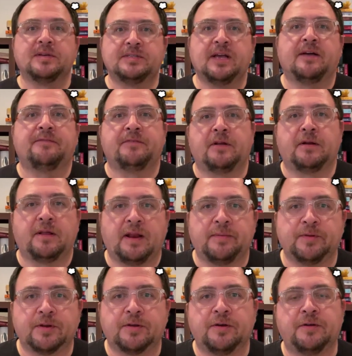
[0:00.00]
Definitely
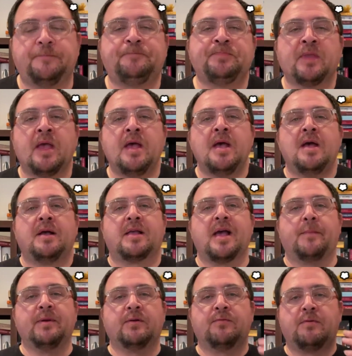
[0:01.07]
lemon curd.
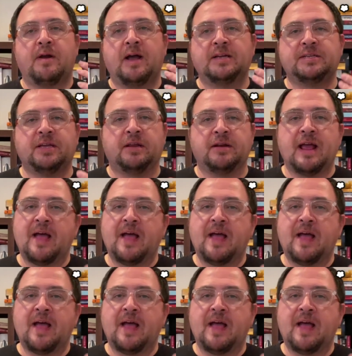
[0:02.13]
Coming right in,